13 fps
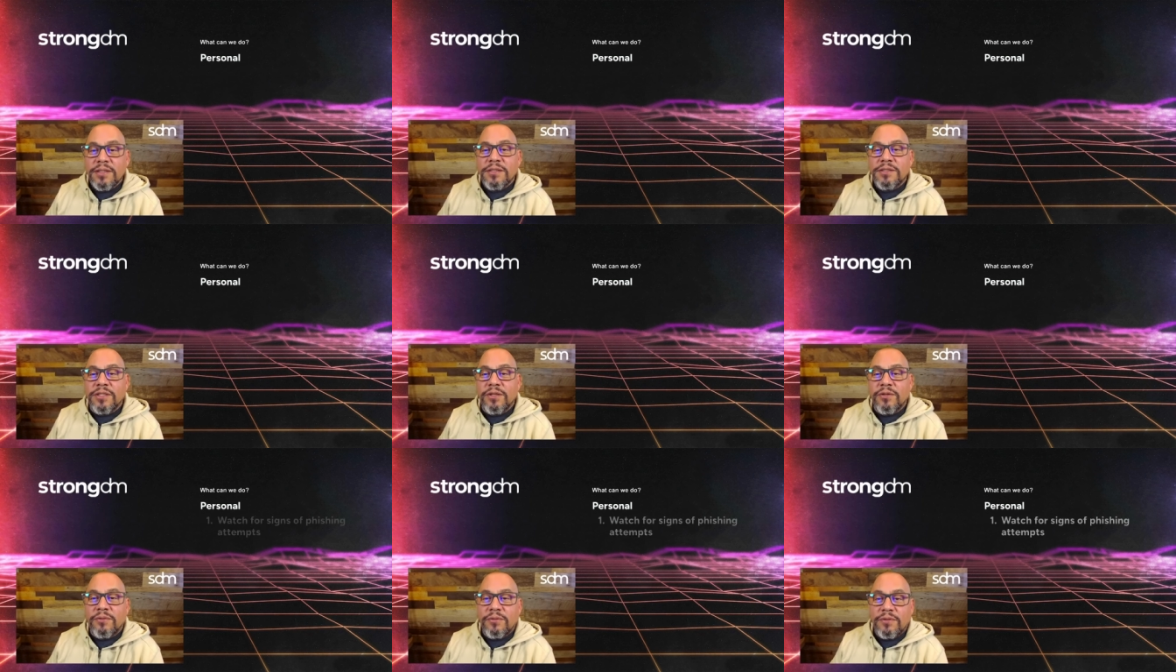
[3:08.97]

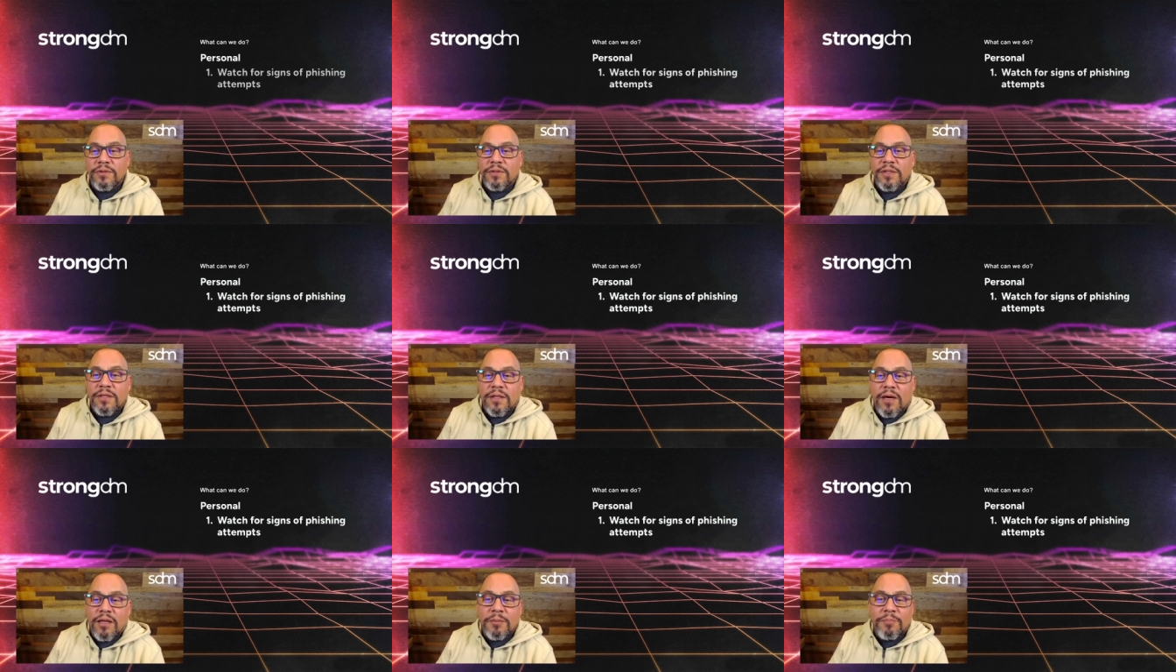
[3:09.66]
So
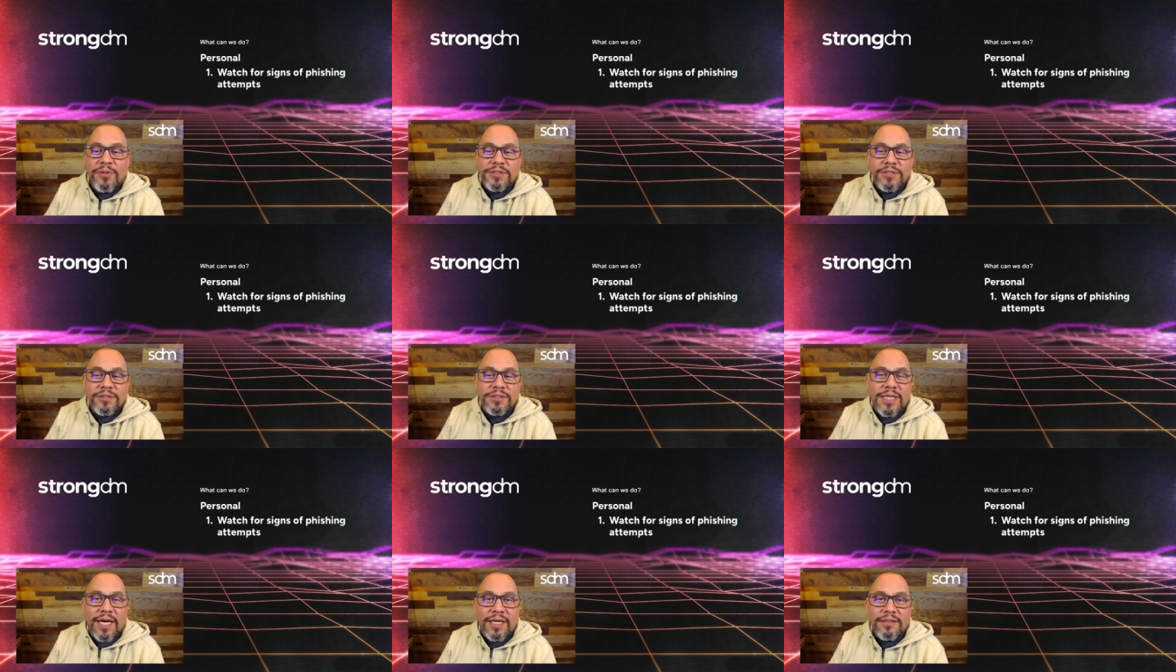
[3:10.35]
on the personal
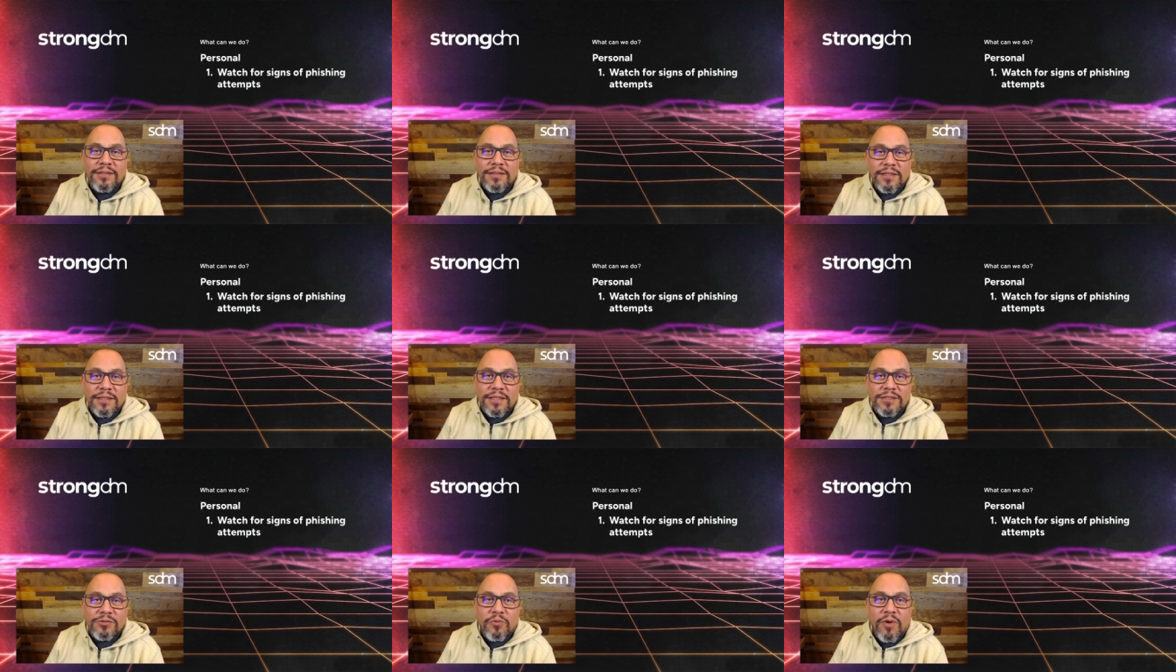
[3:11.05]
side,
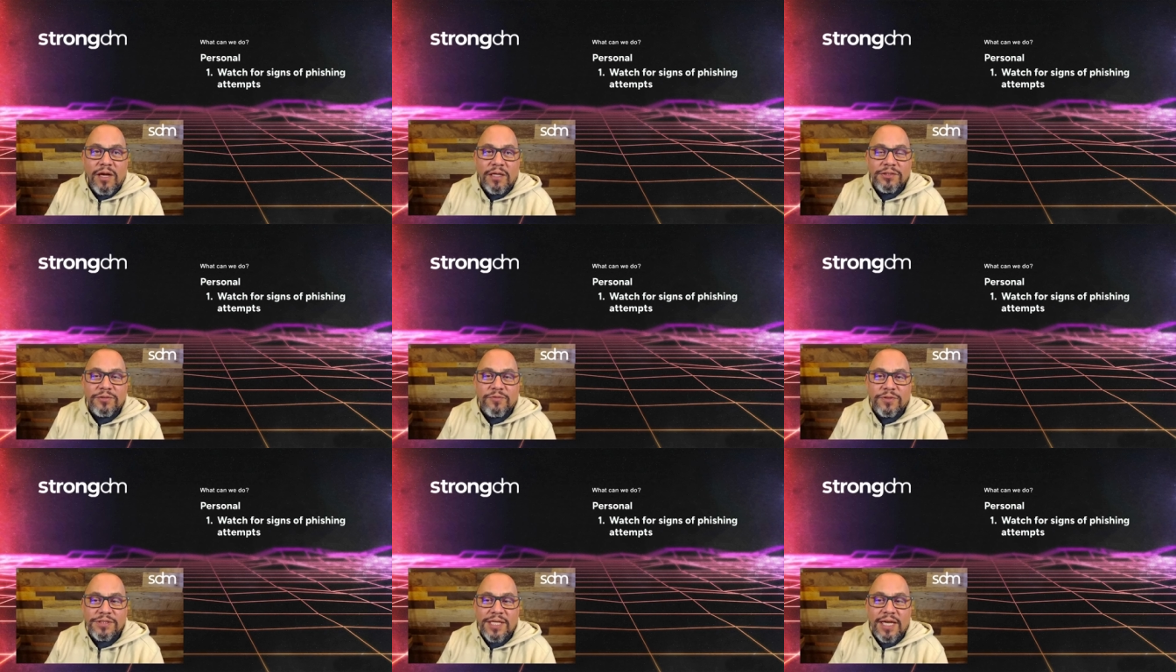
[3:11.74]
let's watch
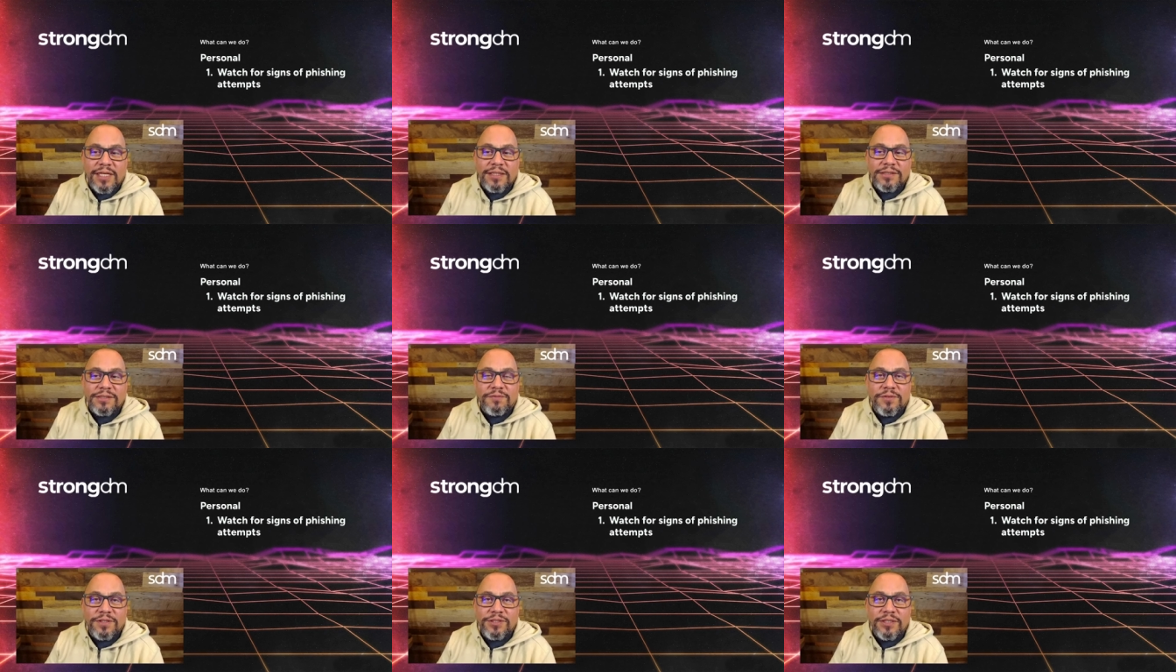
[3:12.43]
for signs of
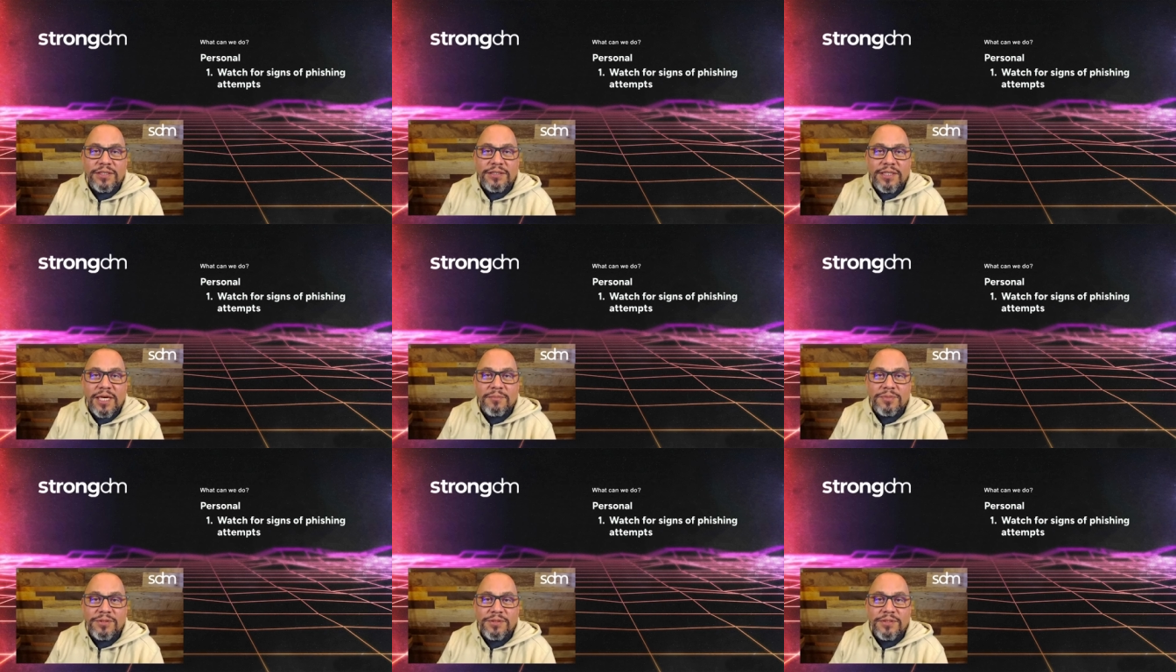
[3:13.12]
phishing
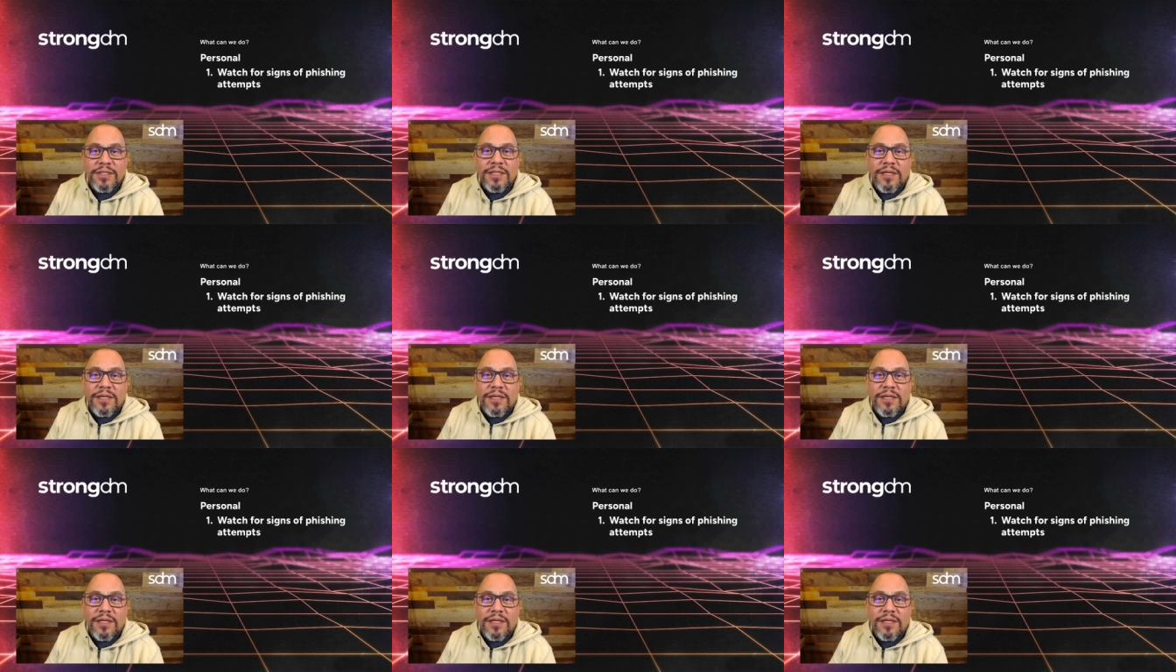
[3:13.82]
attempts,